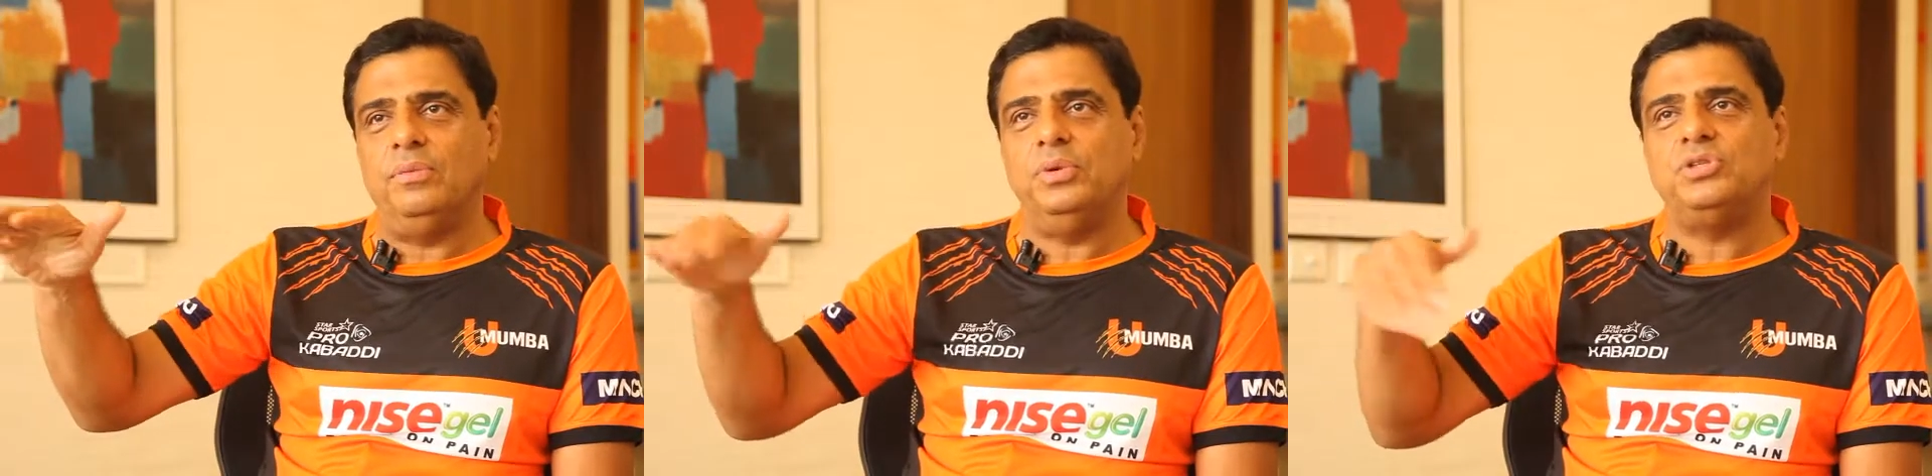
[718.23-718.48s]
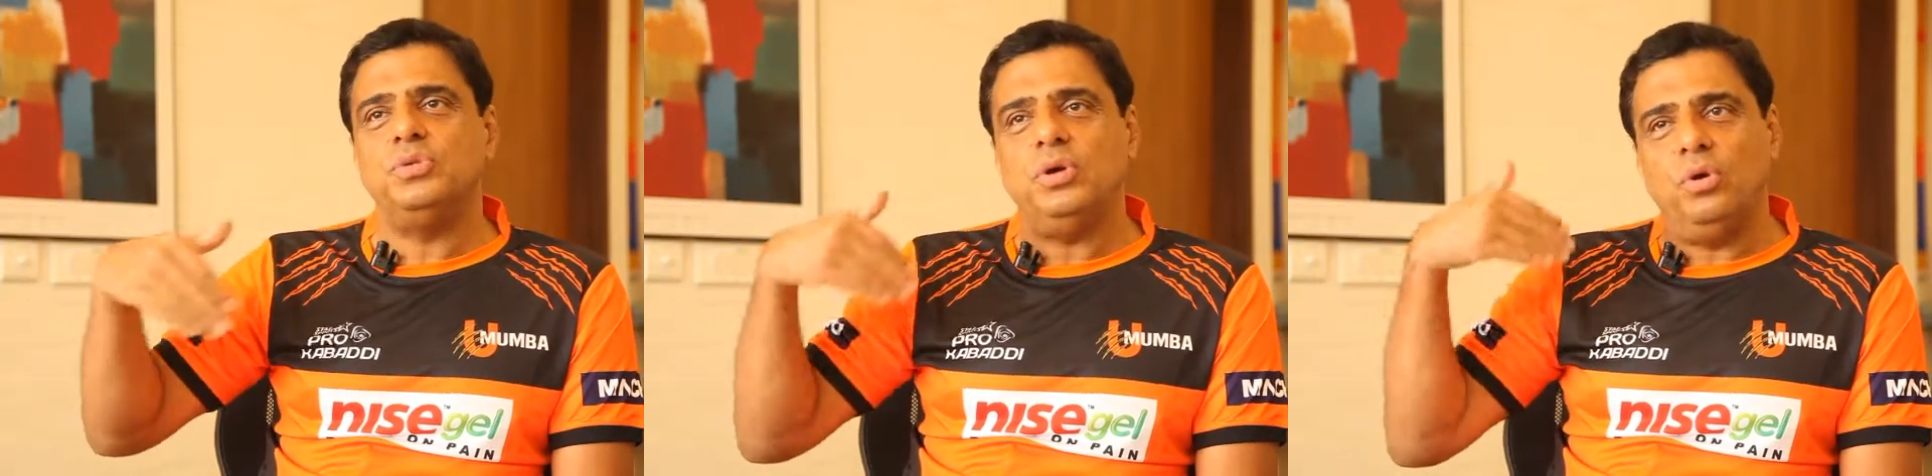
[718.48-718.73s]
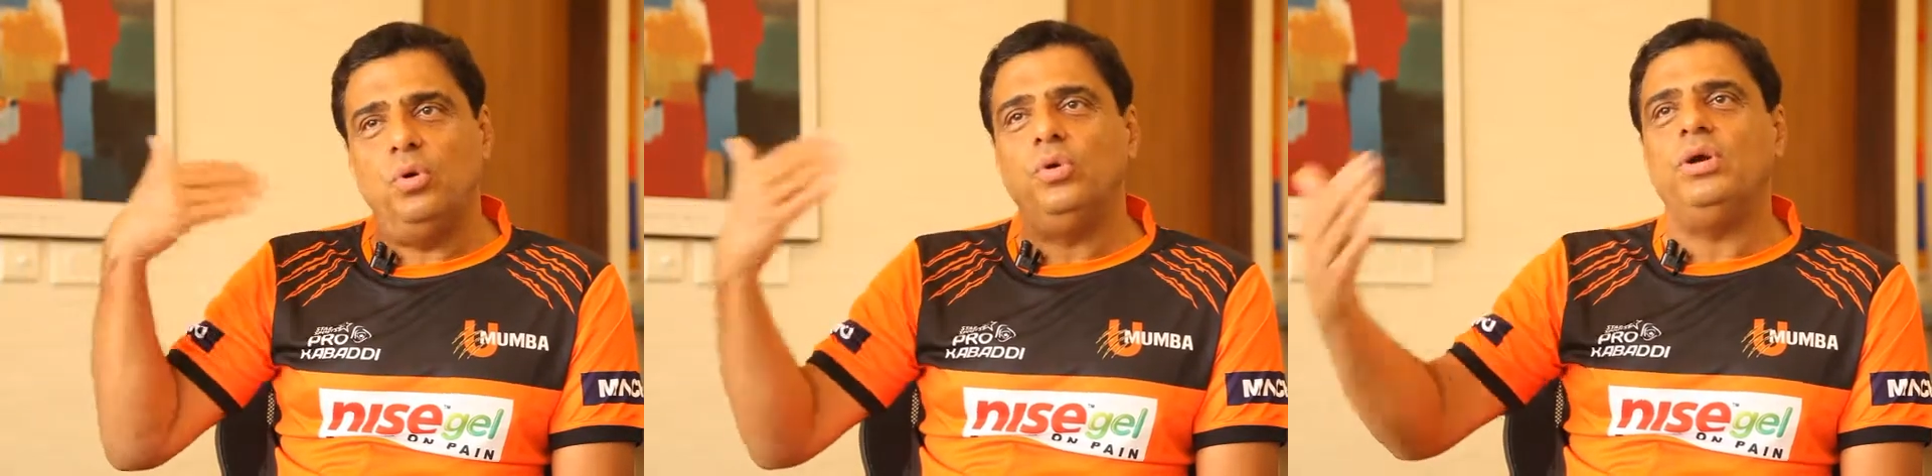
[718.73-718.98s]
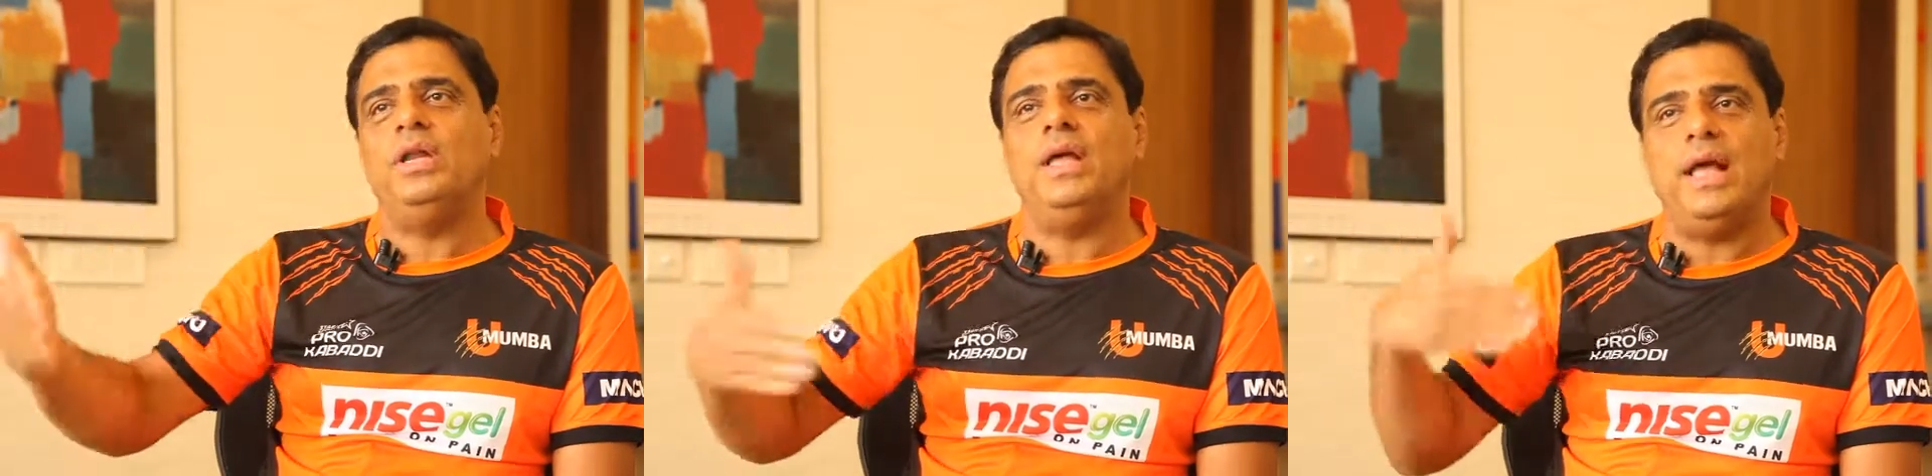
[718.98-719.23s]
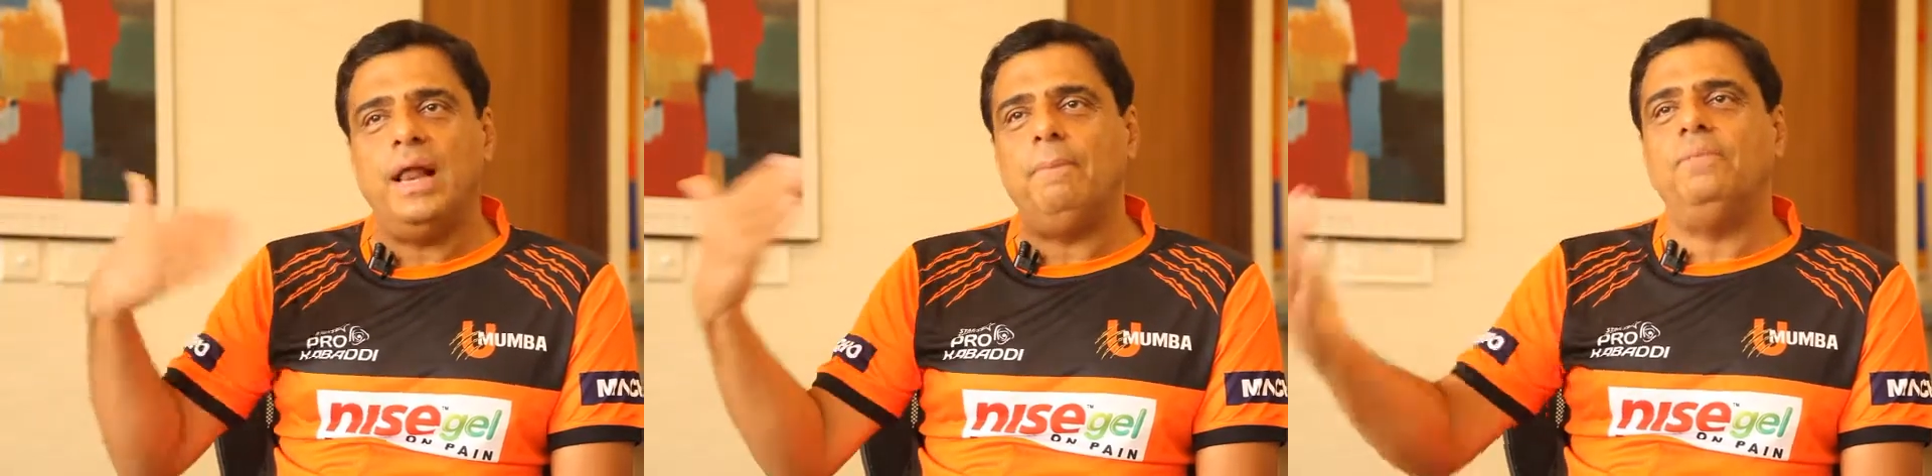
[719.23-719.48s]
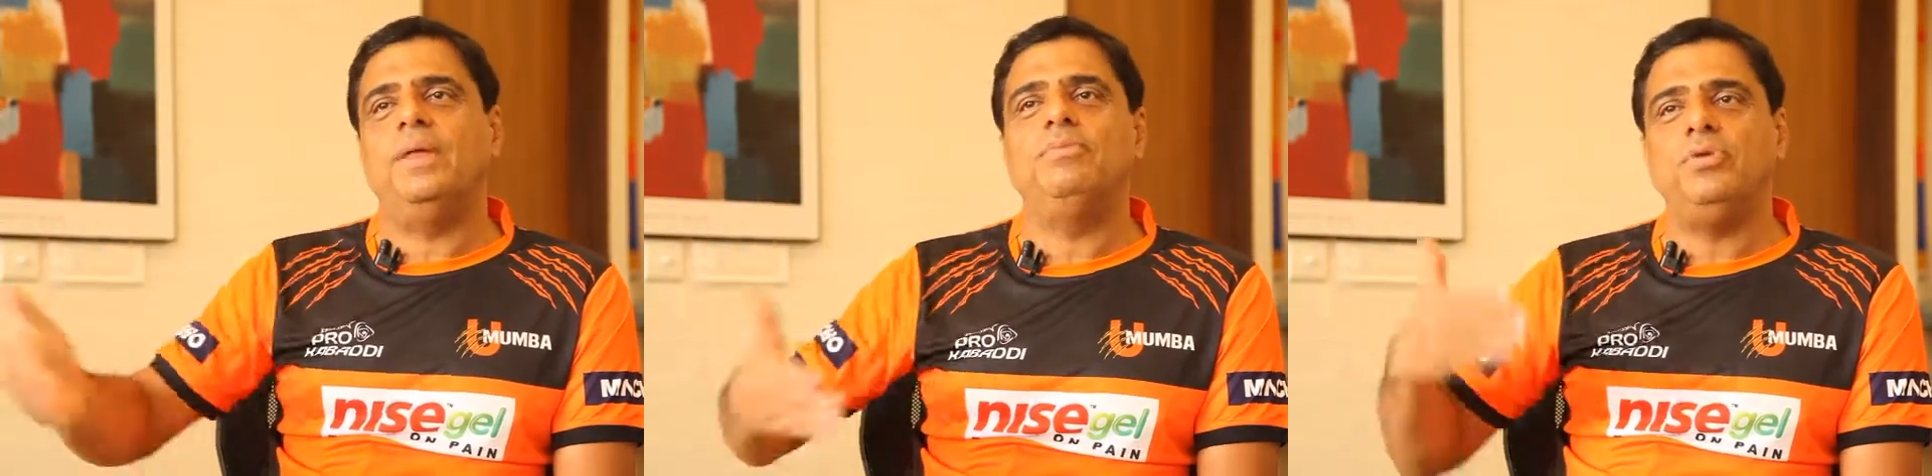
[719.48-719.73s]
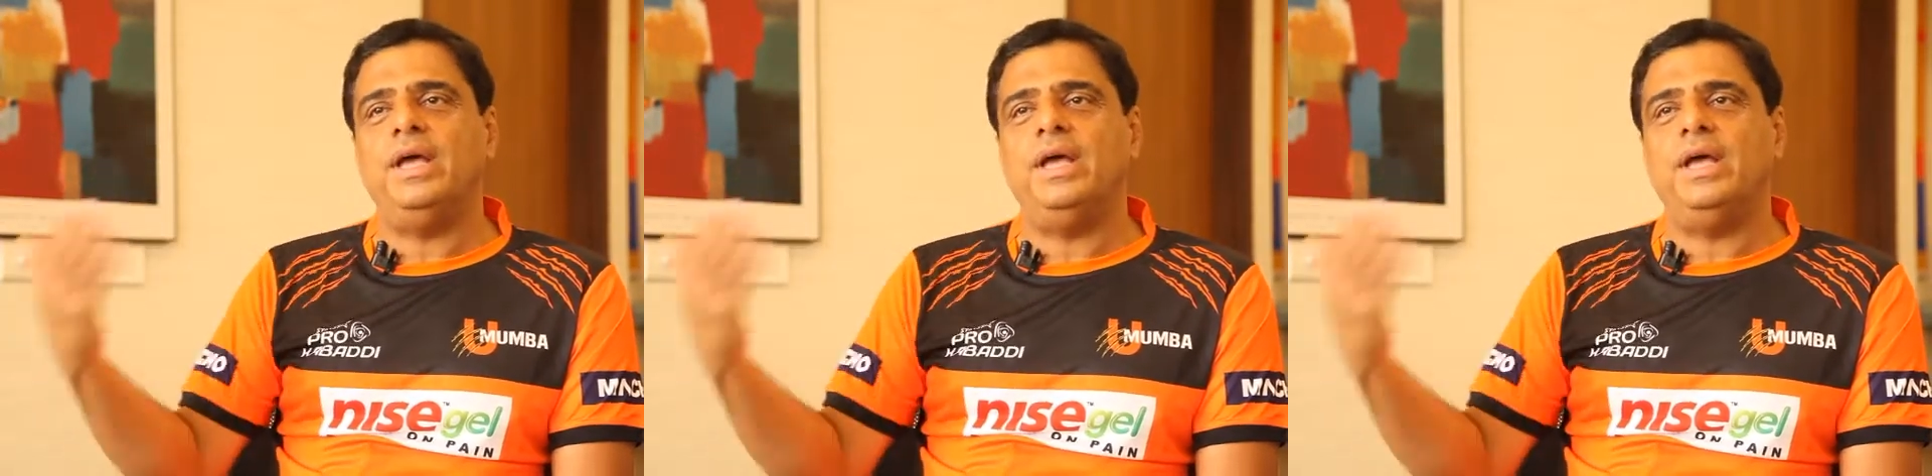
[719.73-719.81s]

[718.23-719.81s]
which will only help them to